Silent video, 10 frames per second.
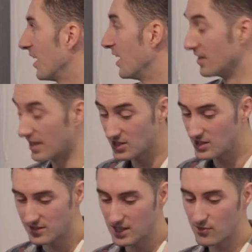
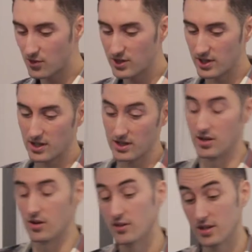actually, stage fright,
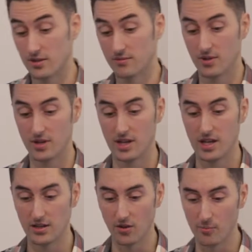
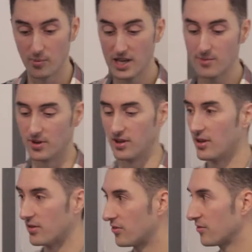on paper,
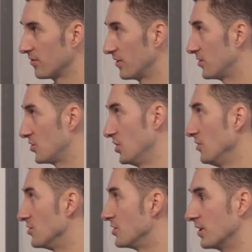it's
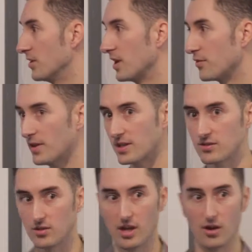huge. It
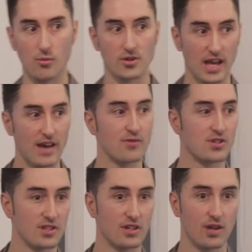affects almost every
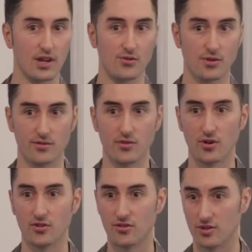single Android
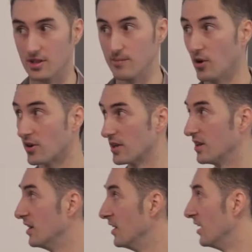device in the
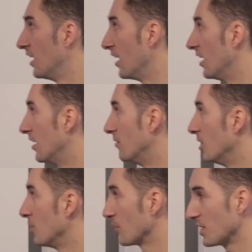market.
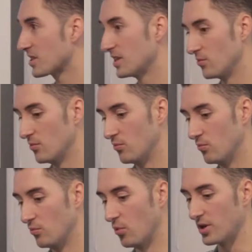But actually,
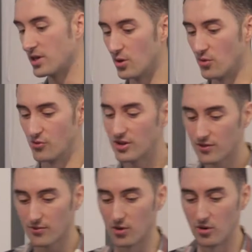what are you at
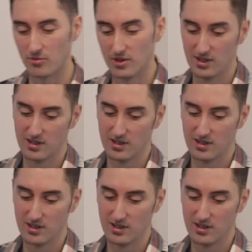risk from?